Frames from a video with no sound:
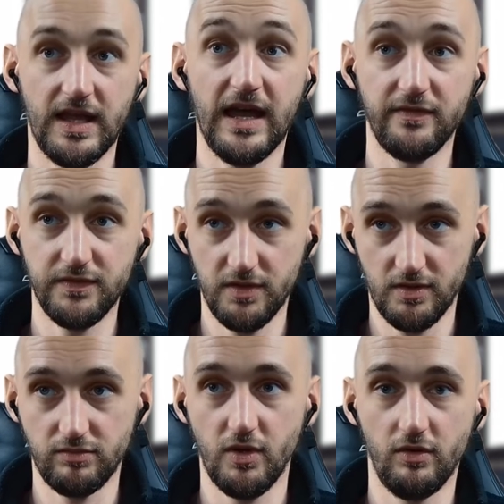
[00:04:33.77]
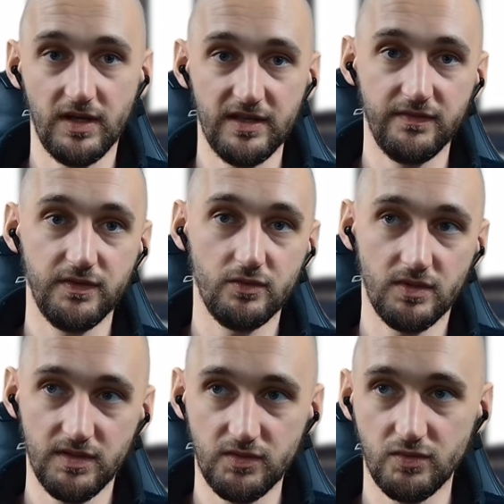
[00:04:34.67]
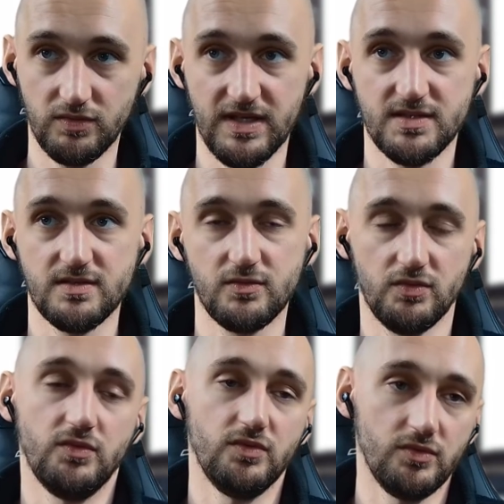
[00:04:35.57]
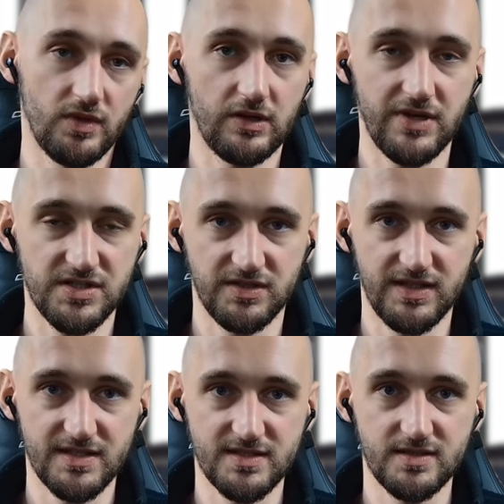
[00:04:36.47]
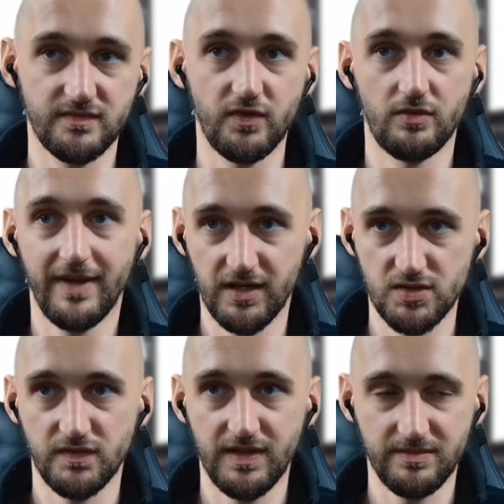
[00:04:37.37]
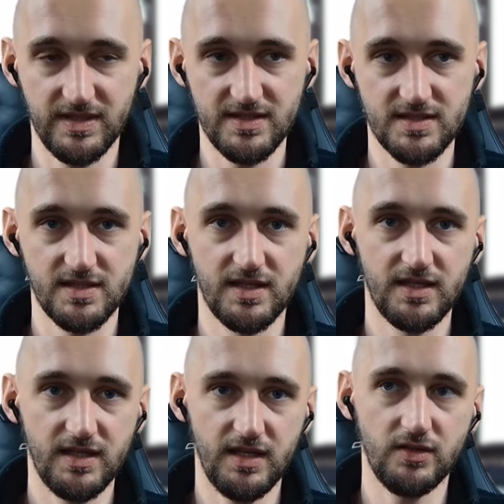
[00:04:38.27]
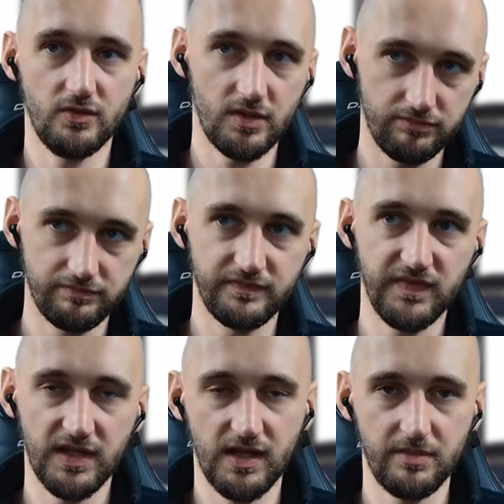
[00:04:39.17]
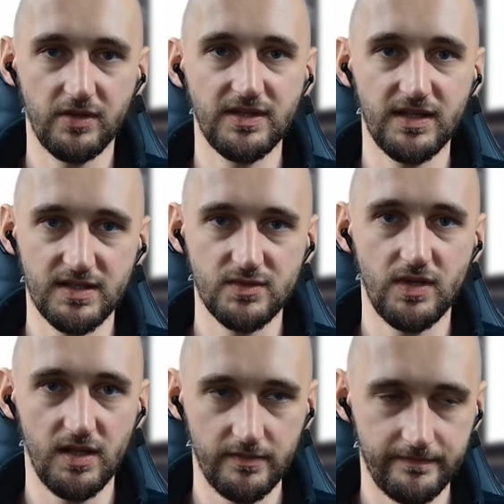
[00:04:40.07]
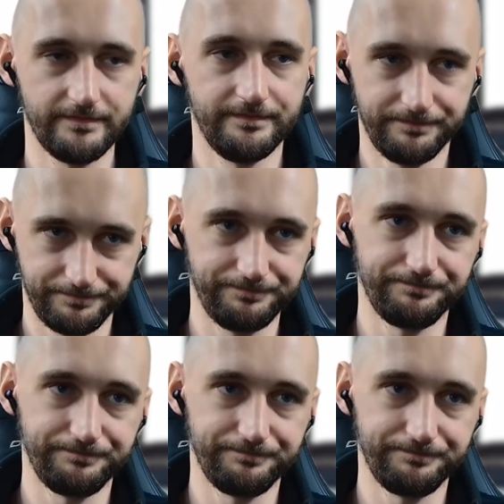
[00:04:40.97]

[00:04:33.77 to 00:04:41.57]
after go live you will need to do regression tests for Microsoft updates, and you are thinking about that as well. Mm-hmm,